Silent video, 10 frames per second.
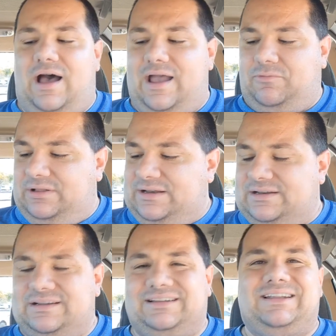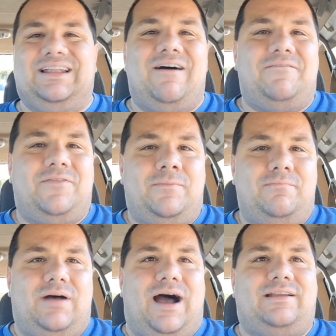I really didn't love
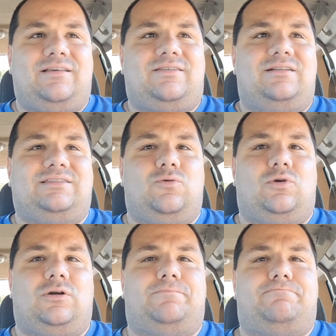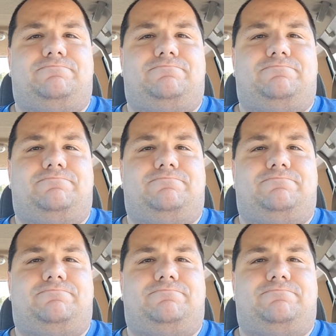them. I just thought they were